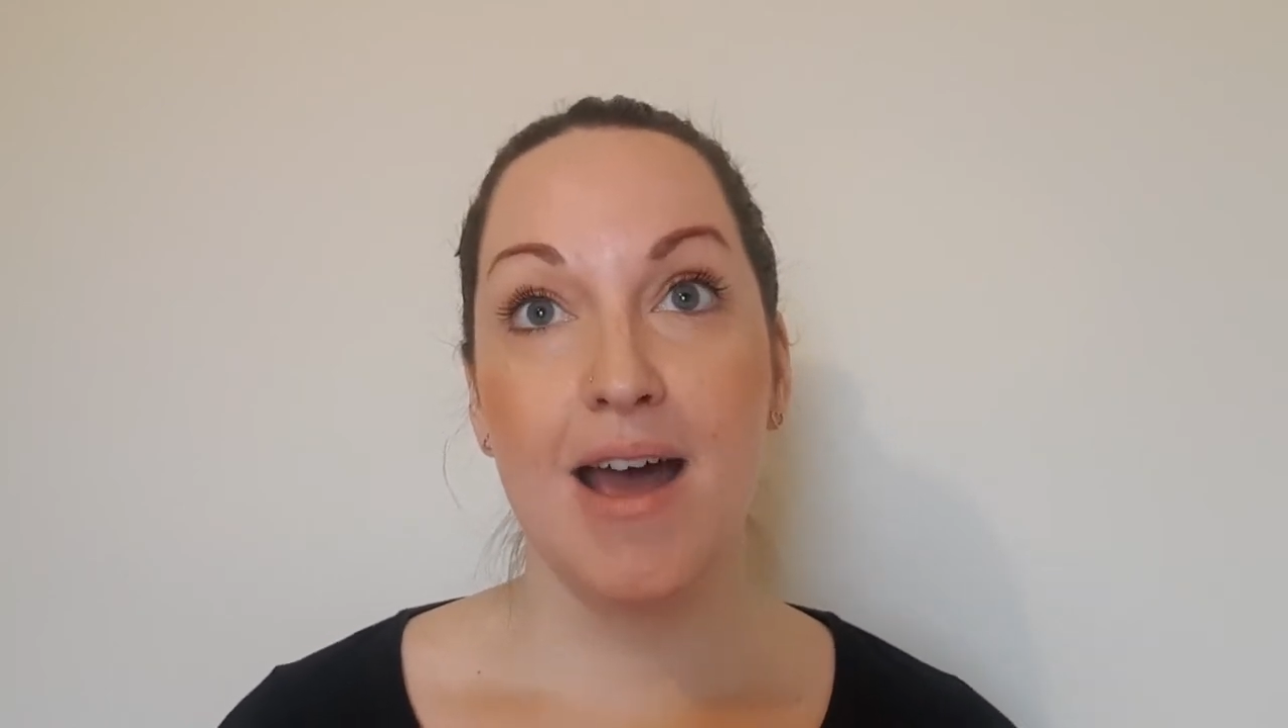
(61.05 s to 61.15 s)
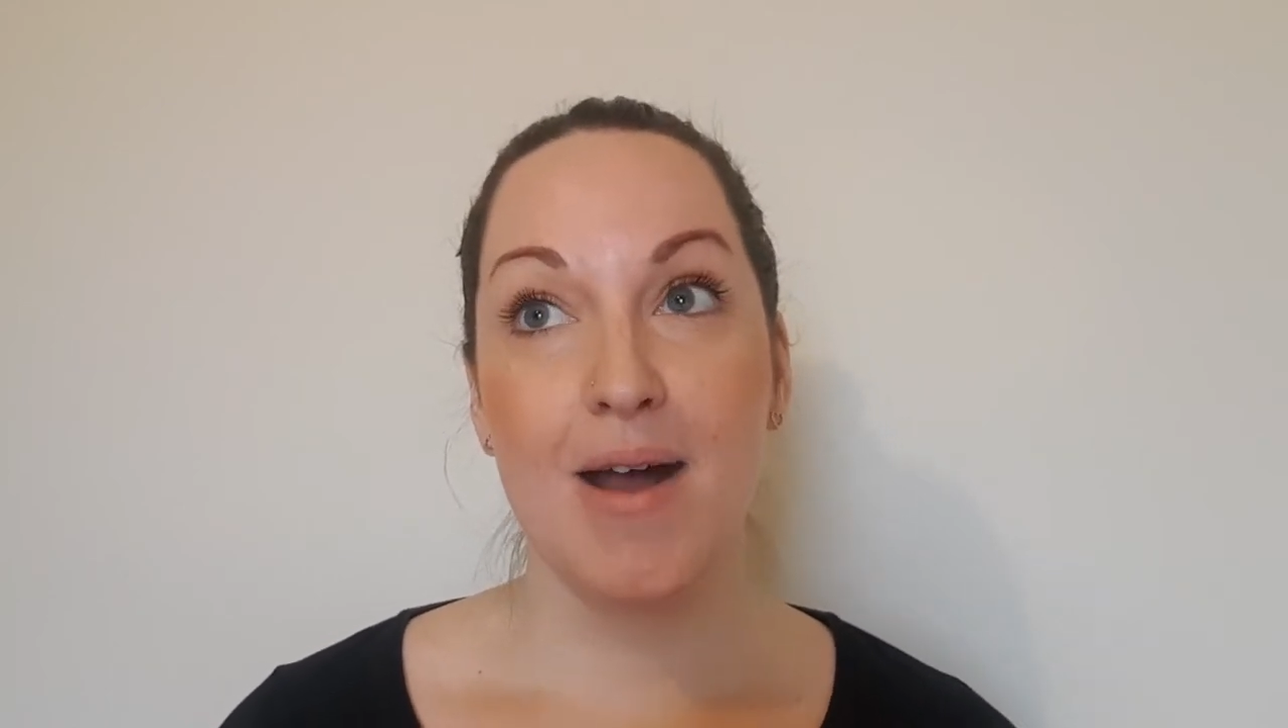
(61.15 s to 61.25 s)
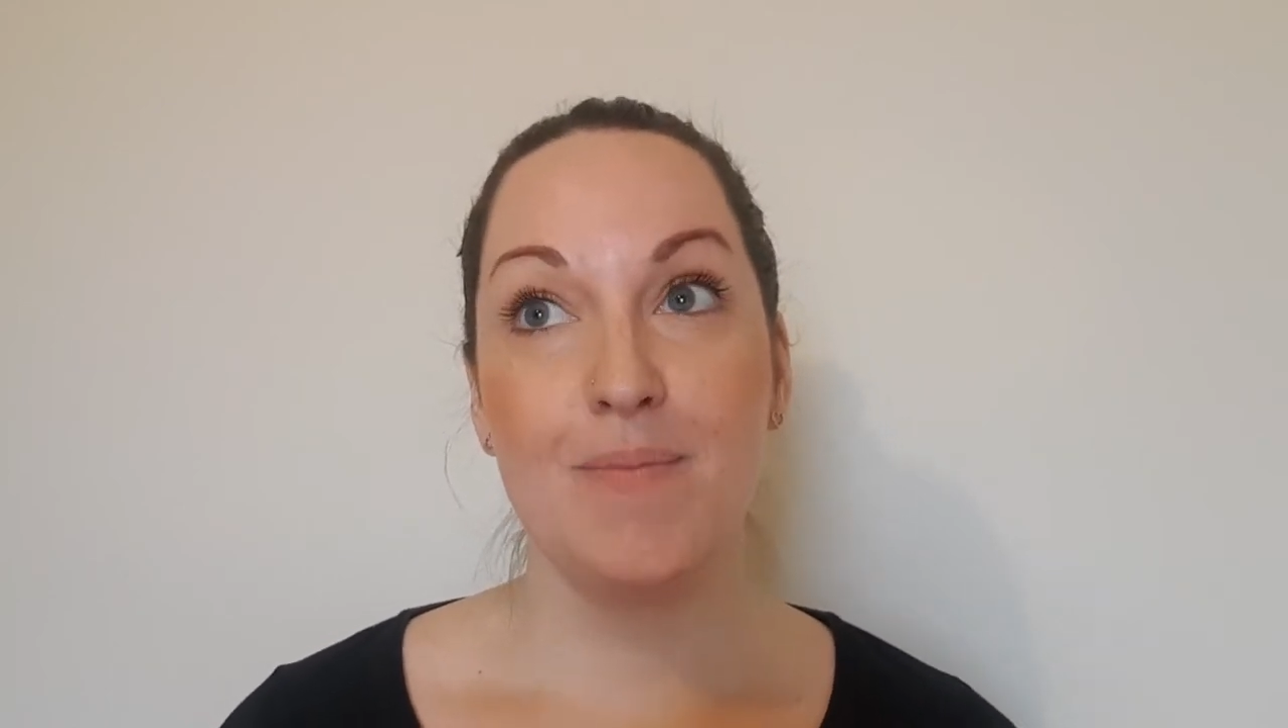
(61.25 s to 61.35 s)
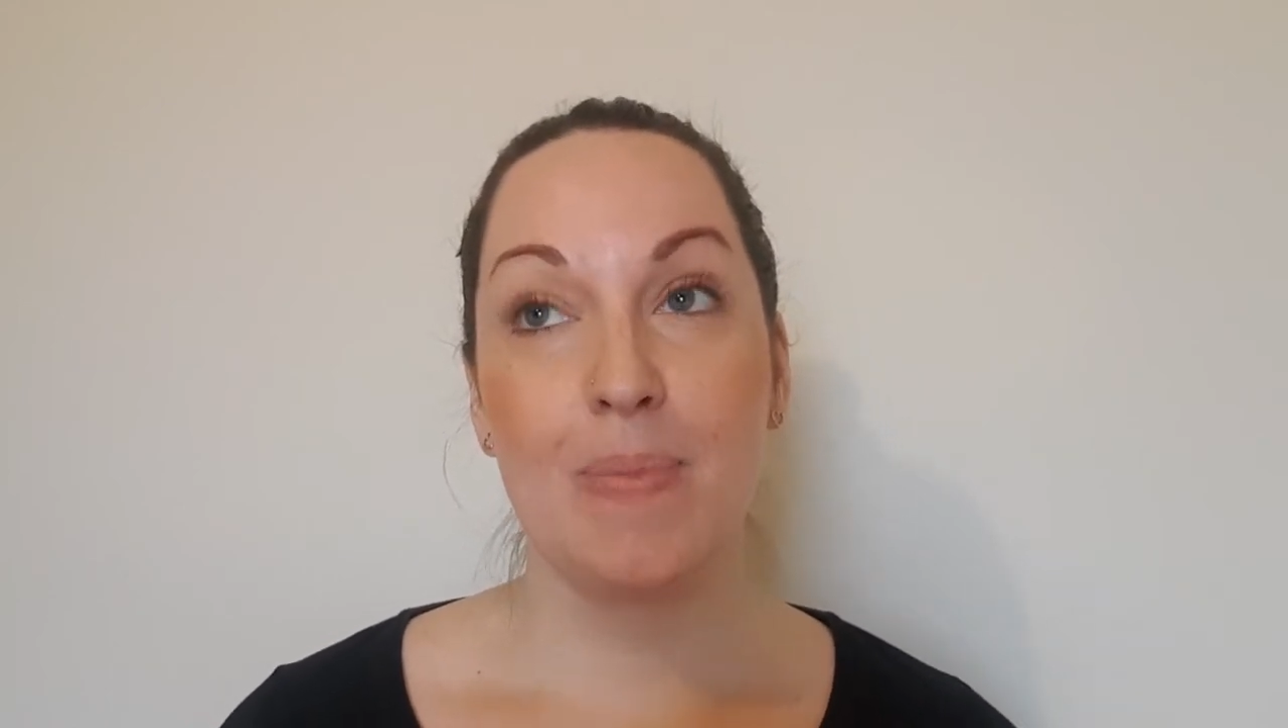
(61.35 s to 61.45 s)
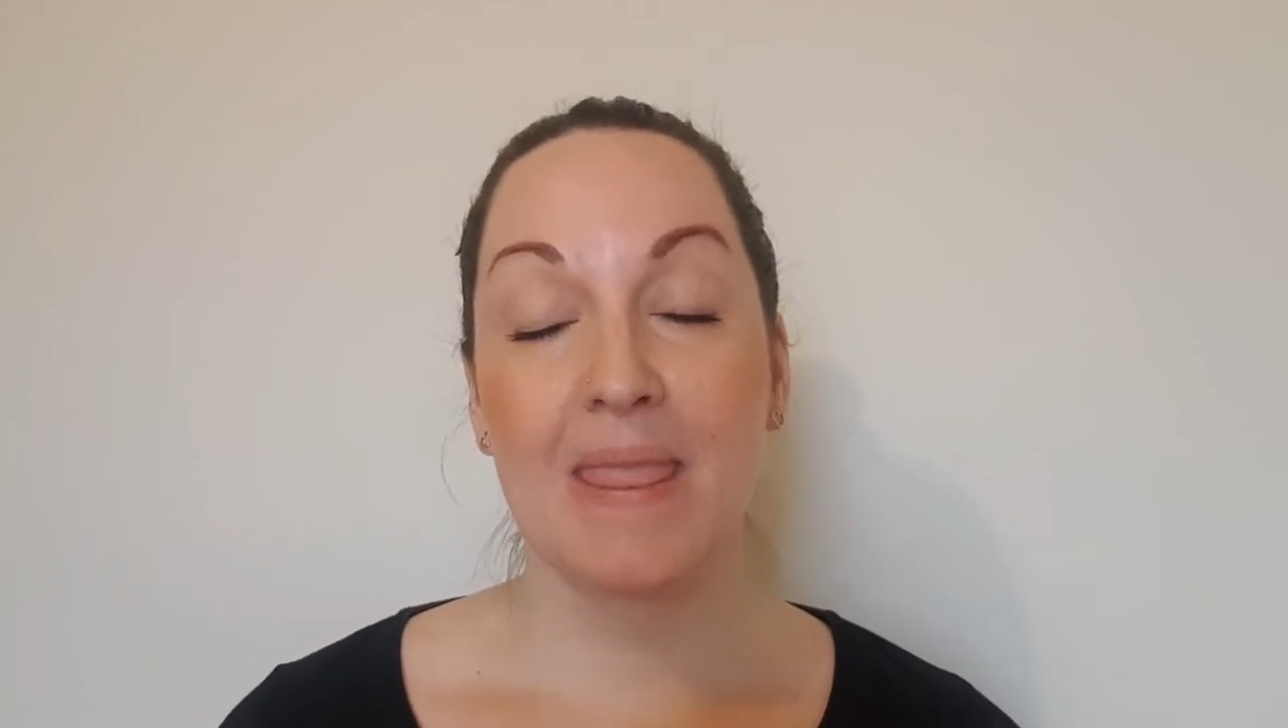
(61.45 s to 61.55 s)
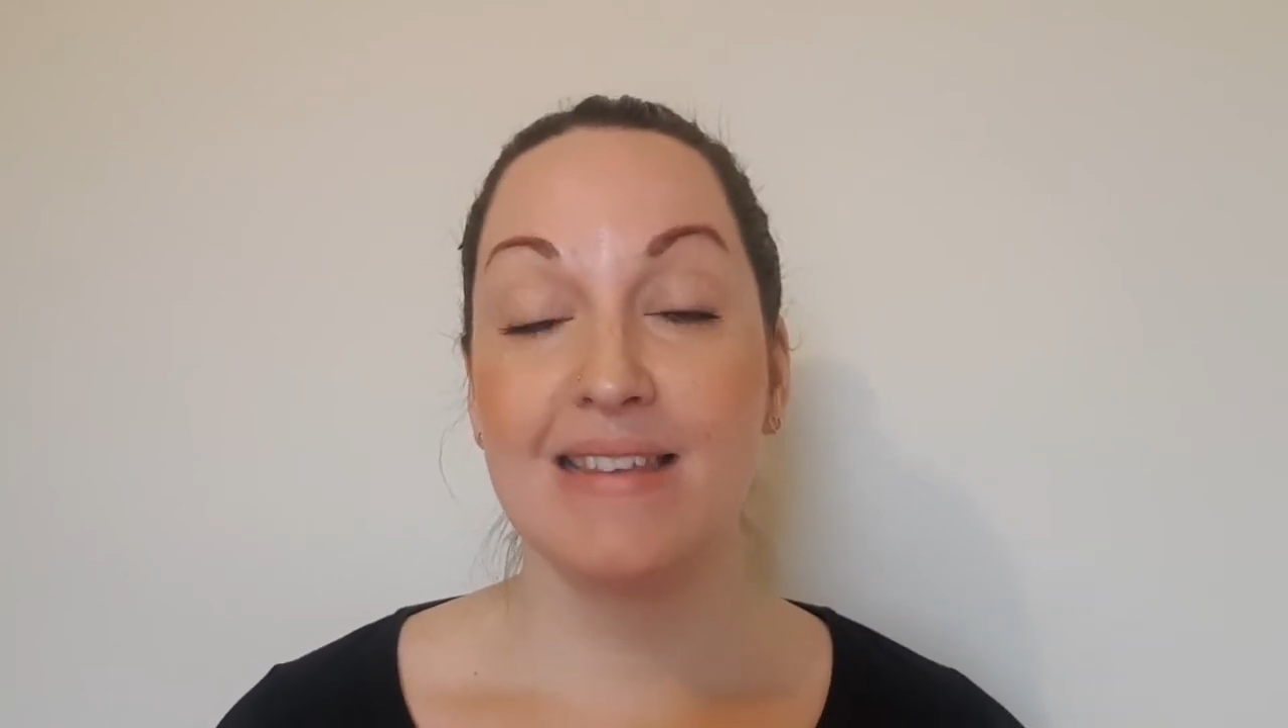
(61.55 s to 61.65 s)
um,